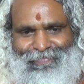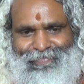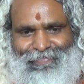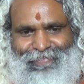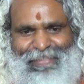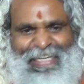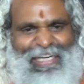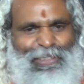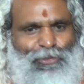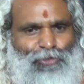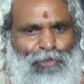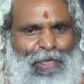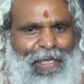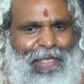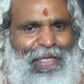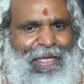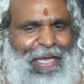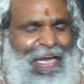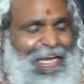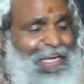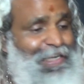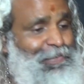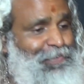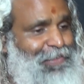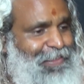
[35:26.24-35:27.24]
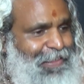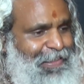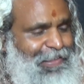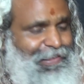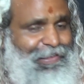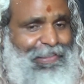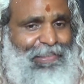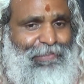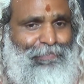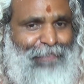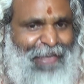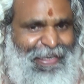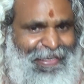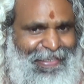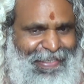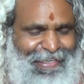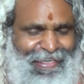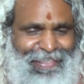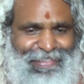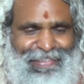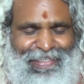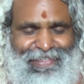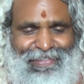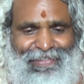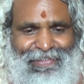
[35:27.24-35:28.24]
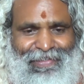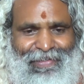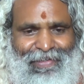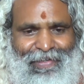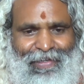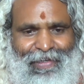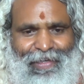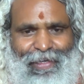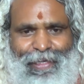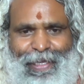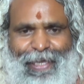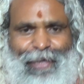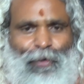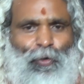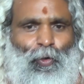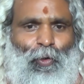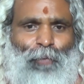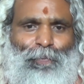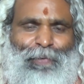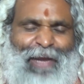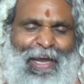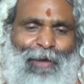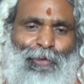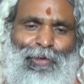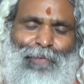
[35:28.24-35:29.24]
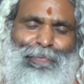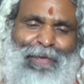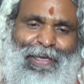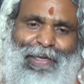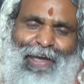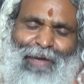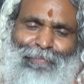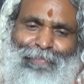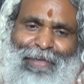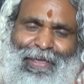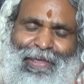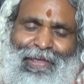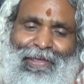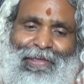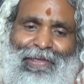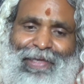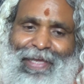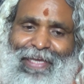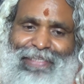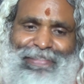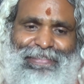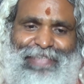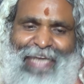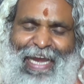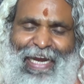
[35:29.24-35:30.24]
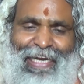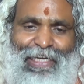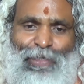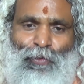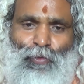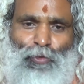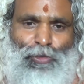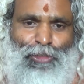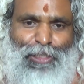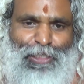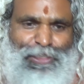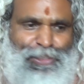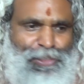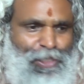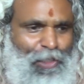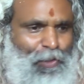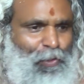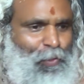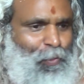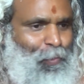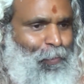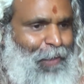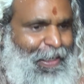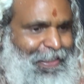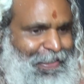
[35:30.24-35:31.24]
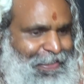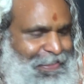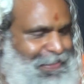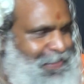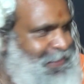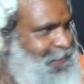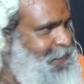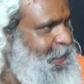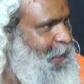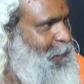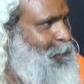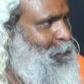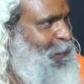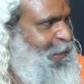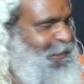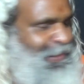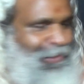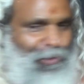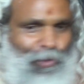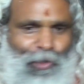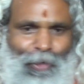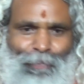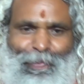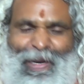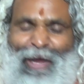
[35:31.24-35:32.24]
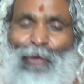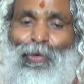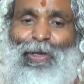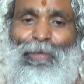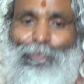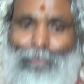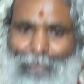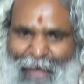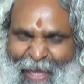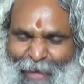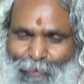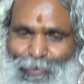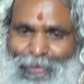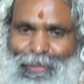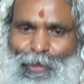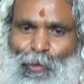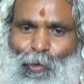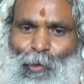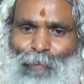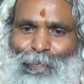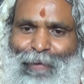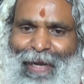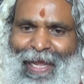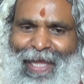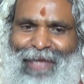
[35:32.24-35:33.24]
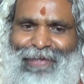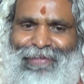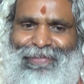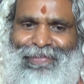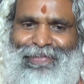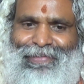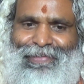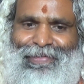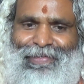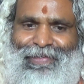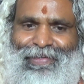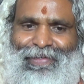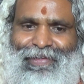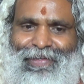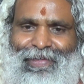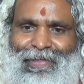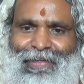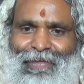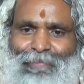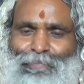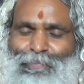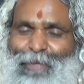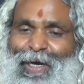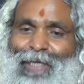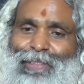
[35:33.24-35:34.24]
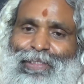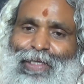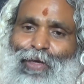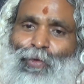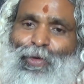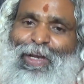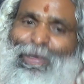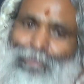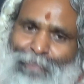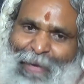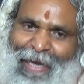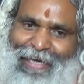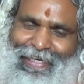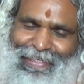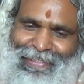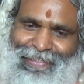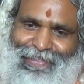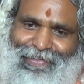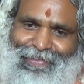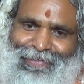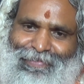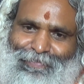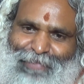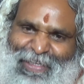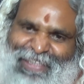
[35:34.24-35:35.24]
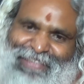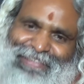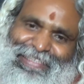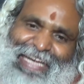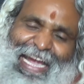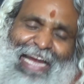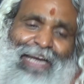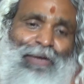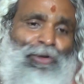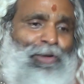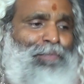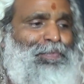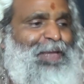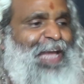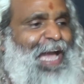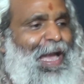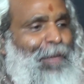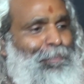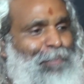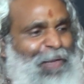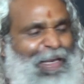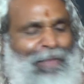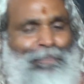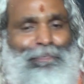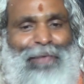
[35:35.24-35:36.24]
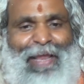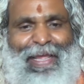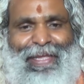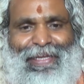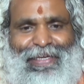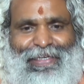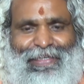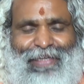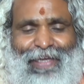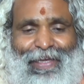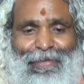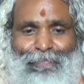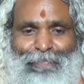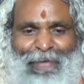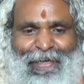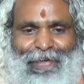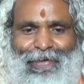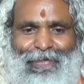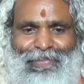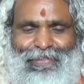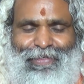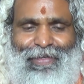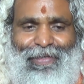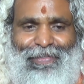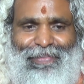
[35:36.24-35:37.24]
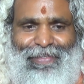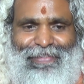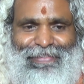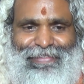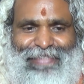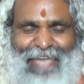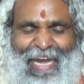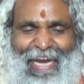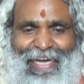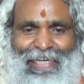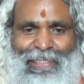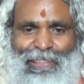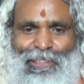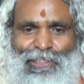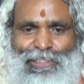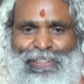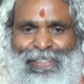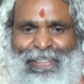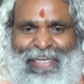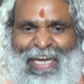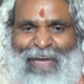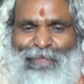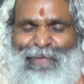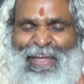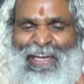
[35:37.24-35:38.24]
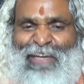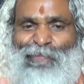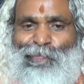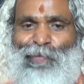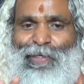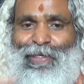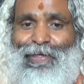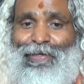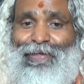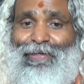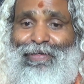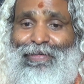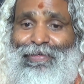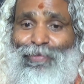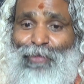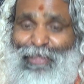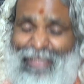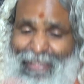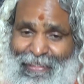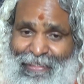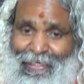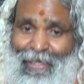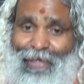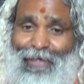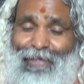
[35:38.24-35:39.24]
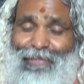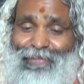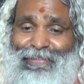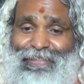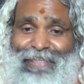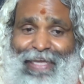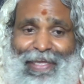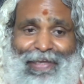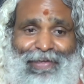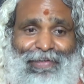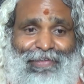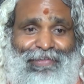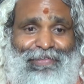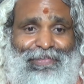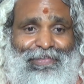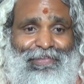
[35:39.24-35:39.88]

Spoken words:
That's why I have seen in many cases, a cobra will be coming, a child who does not know what is snake, what is cobra, will play with the cobra. Mother will faint, but child will be happily playing it, because the child doesn't have any fear with real snake.